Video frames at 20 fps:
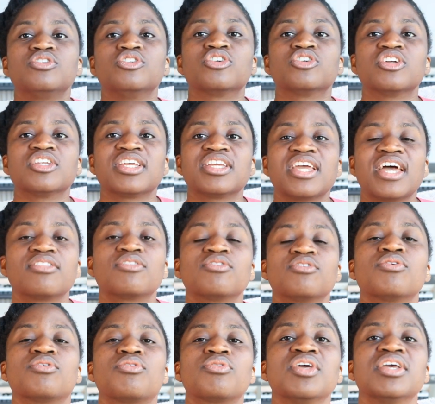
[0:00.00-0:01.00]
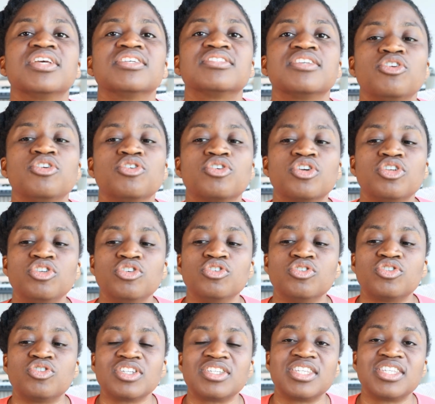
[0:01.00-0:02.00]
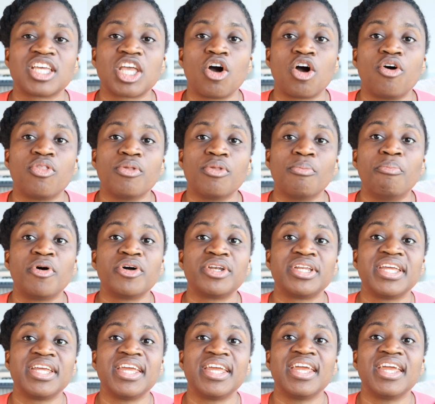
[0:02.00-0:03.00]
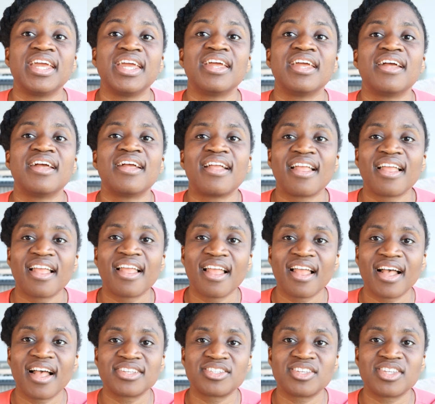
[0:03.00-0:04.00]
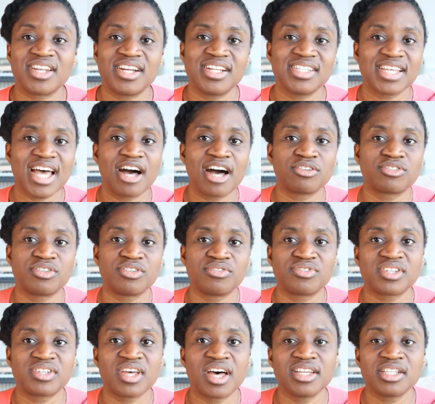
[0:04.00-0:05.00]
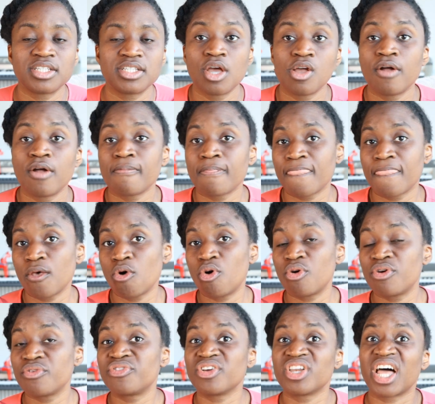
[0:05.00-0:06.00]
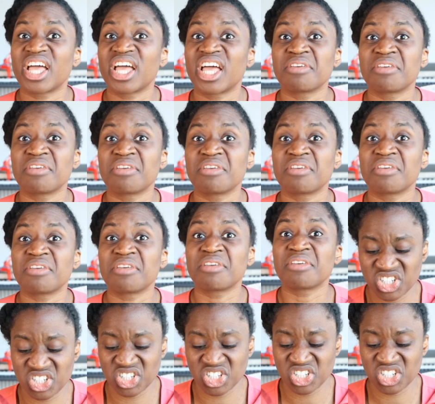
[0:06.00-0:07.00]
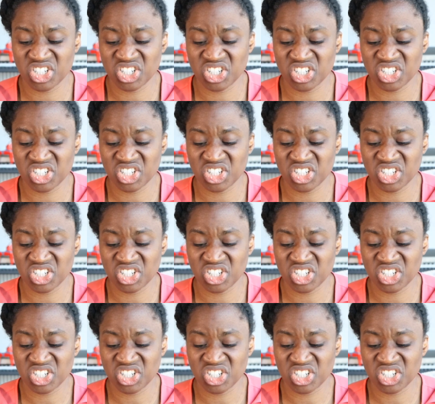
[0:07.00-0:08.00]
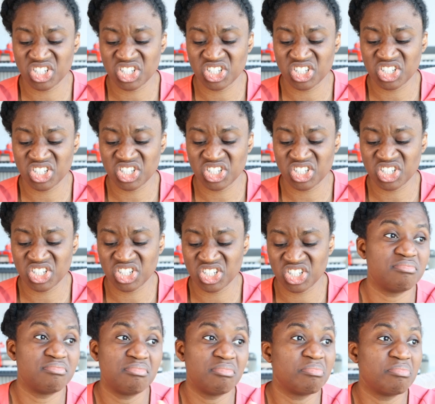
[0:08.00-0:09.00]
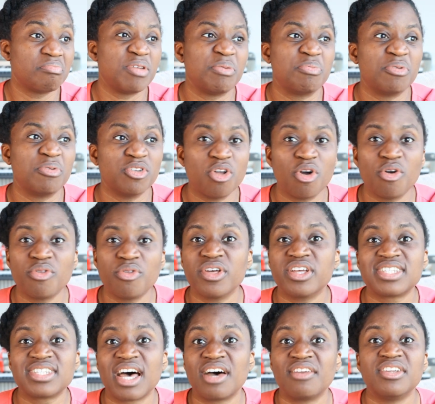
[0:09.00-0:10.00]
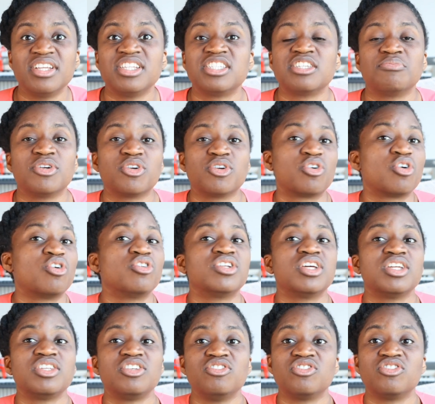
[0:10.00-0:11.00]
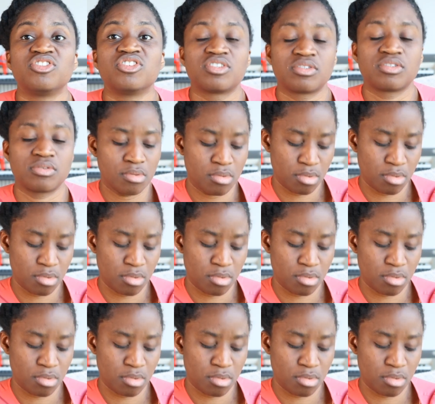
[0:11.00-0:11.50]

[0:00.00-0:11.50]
You can get the things that you can use to stick it on the body so that it's out of sight. Or if you're like me, actually, a microphone is a microphone. People know that sound needs to be recorded. You just